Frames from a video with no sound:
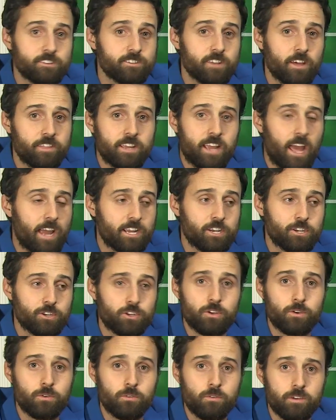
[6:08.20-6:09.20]
There's nothing I can
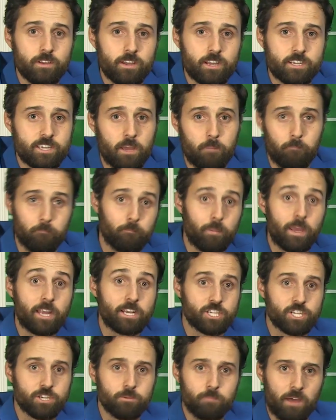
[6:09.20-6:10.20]
do except
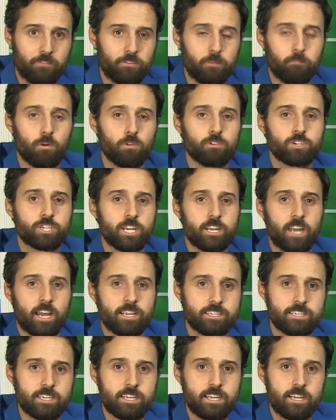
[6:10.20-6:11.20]
bitch about the bullshit I
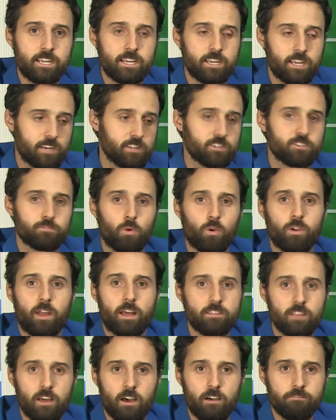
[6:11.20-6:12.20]
see in a sport
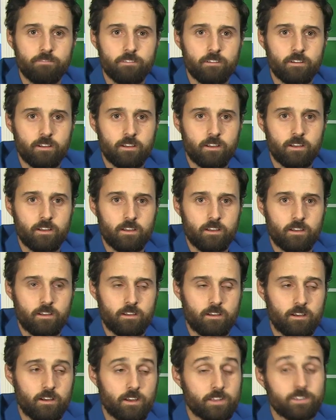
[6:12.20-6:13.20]
I love.
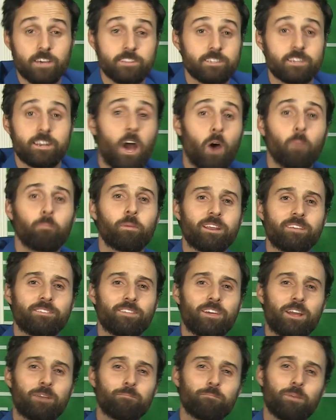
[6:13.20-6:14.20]
It doesn't help
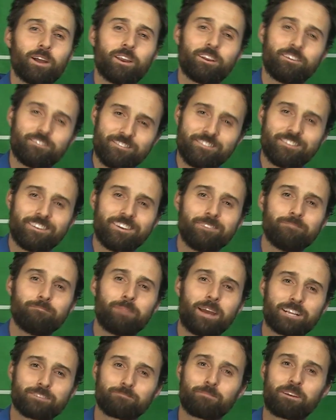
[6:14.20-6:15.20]
anything, but it
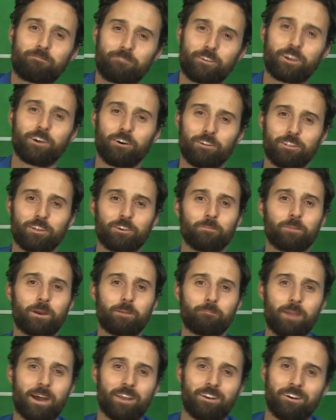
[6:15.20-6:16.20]
makes me feel a little
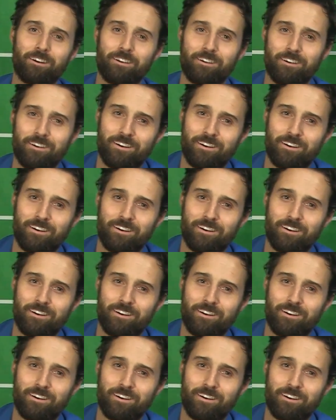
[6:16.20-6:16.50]
bit better.